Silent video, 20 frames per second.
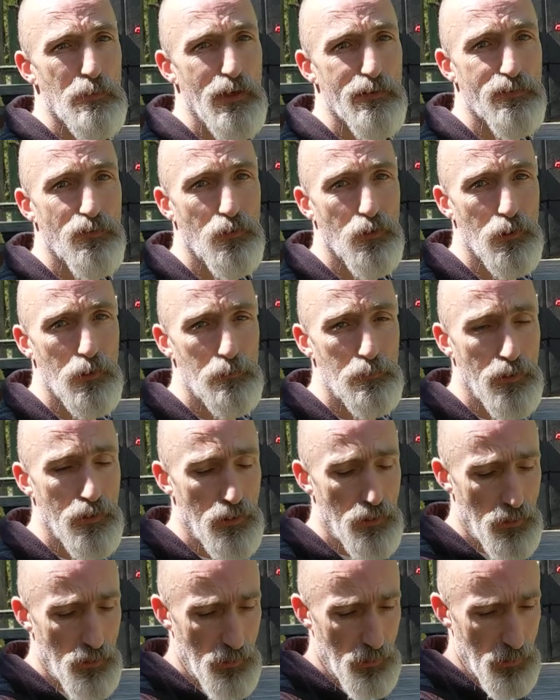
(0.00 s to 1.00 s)
my form.
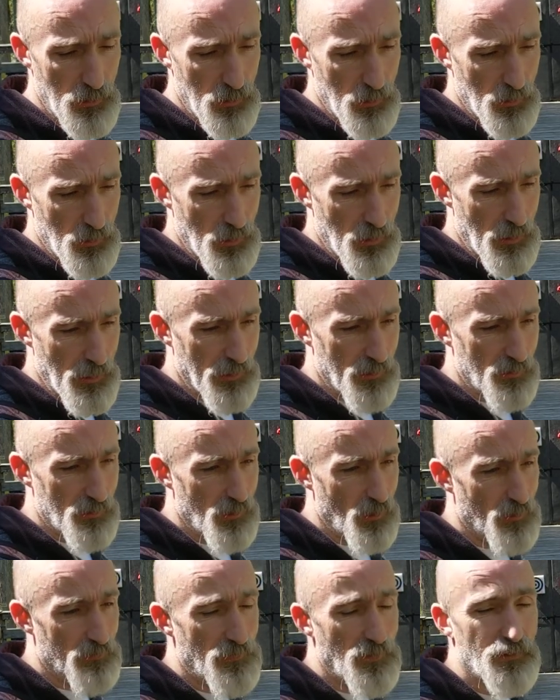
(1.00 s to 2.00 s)
I don't
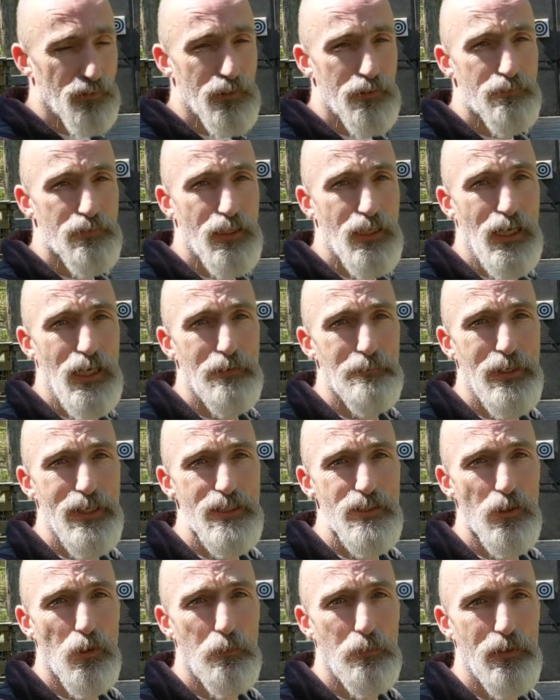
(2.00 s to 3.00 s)
know if I'll leave the
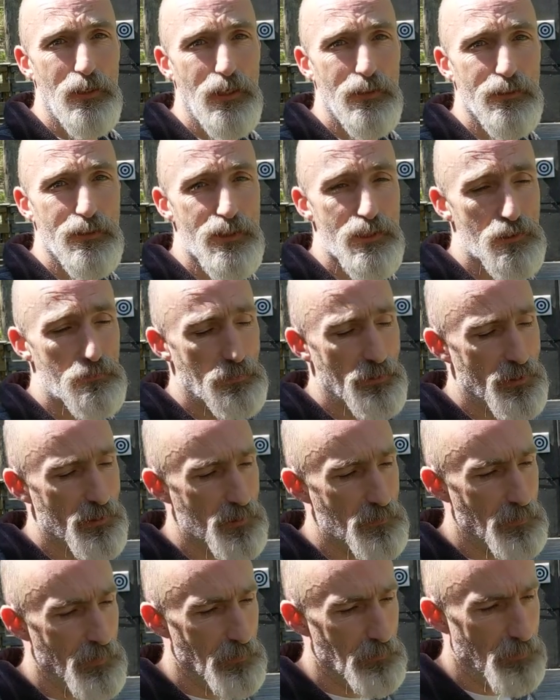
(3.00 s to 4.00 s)
comments open on this
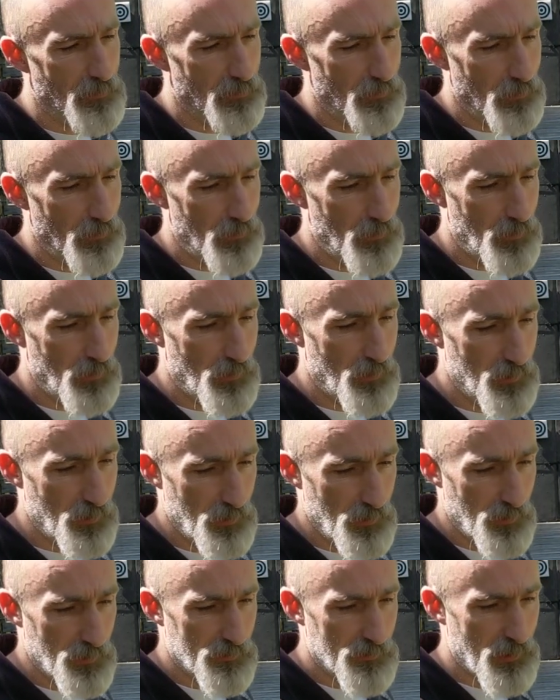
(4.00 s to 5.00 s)
because people
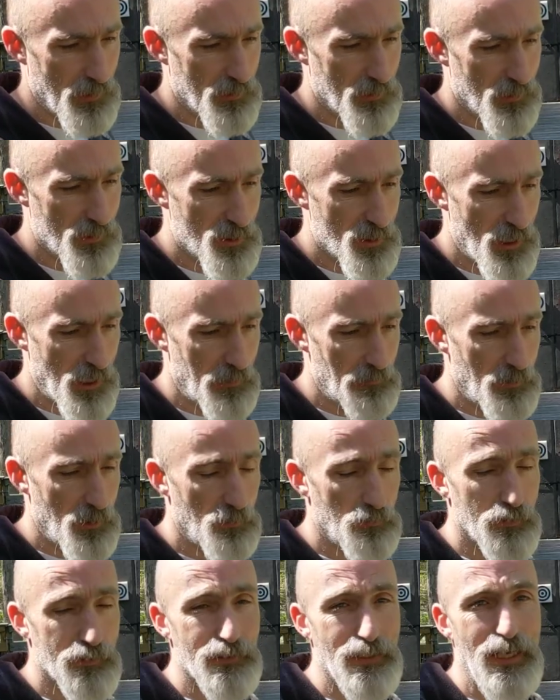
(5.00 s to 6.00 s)
tend to chime
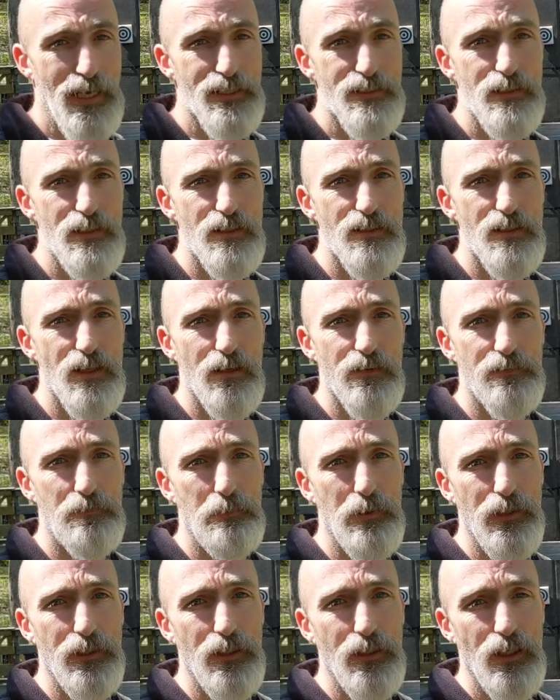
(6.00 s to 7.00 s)
in with nasty stuff,
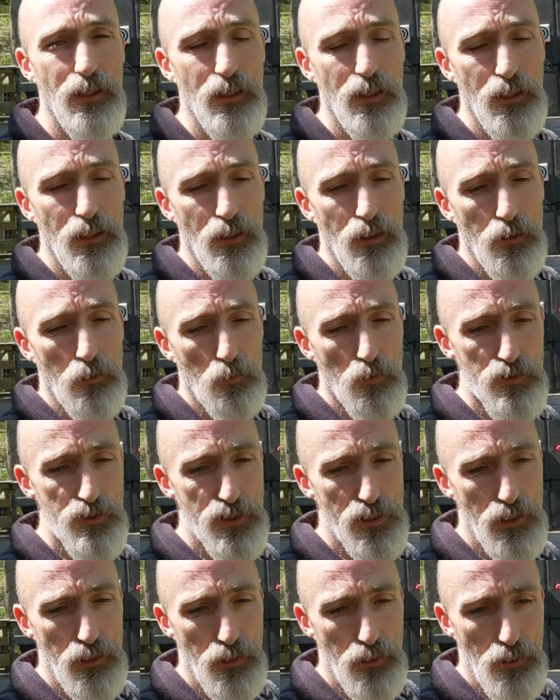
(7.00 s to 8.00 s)
but we'll
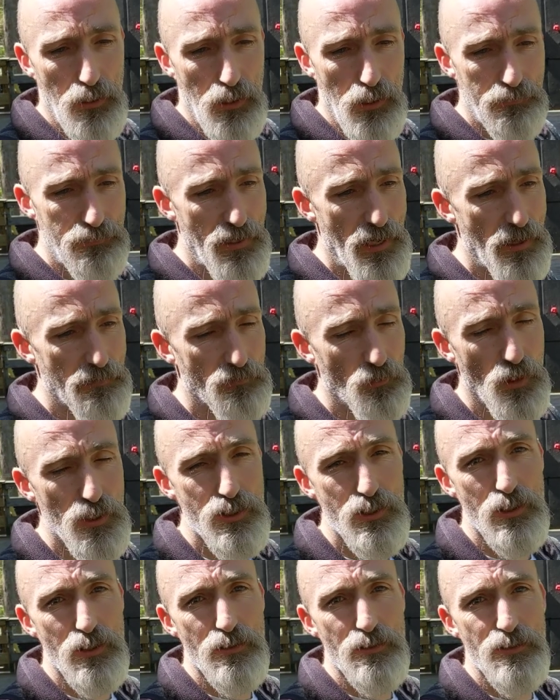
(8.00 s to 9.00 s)
see. If you have
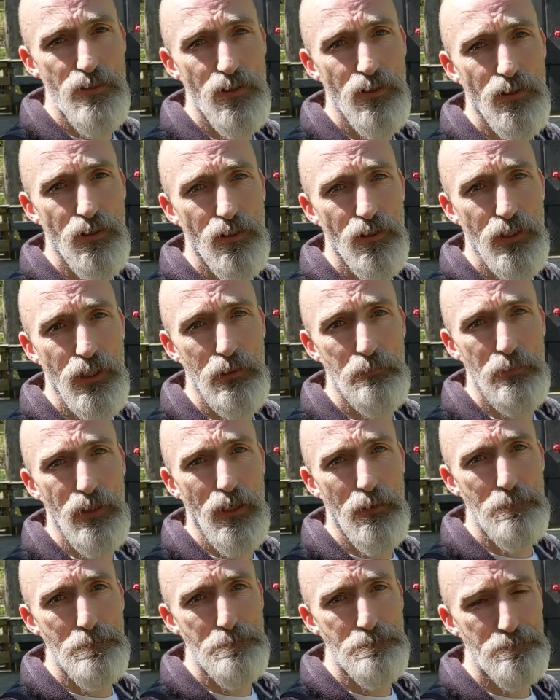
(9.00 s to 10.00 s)
questions, hit me
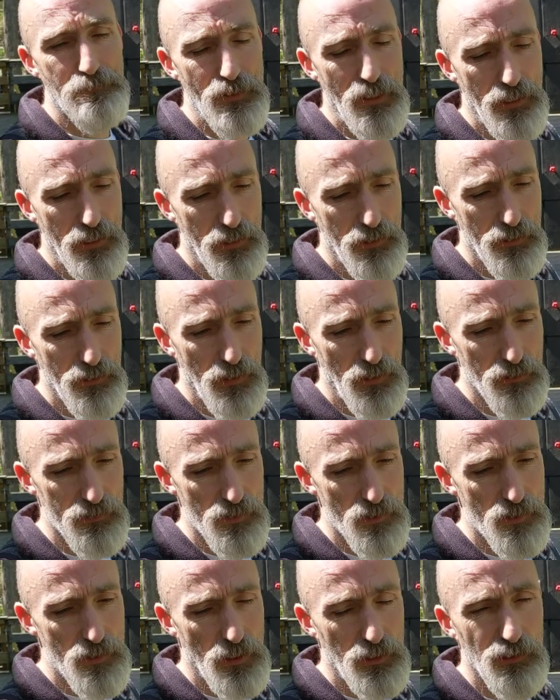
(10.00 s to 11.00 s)
up and I'll
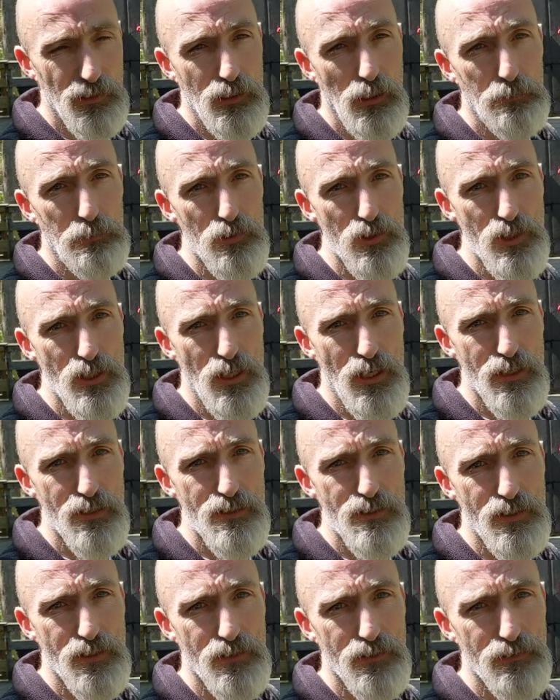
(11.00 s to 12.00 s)
just take a couple
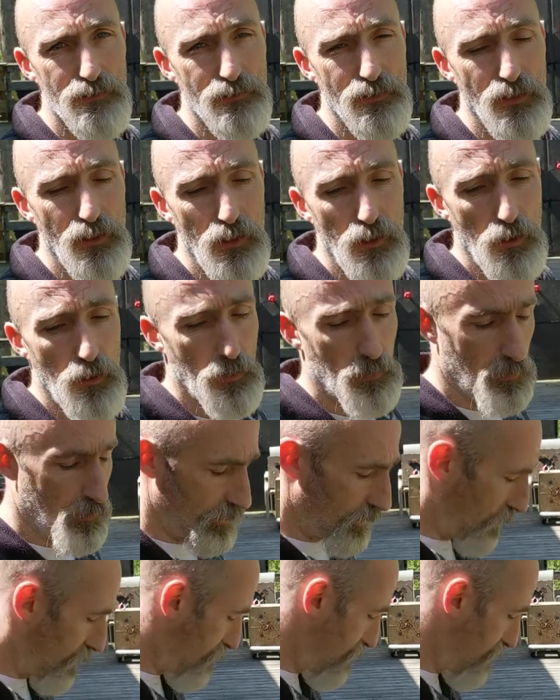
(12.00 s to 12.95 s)
shots and we'll go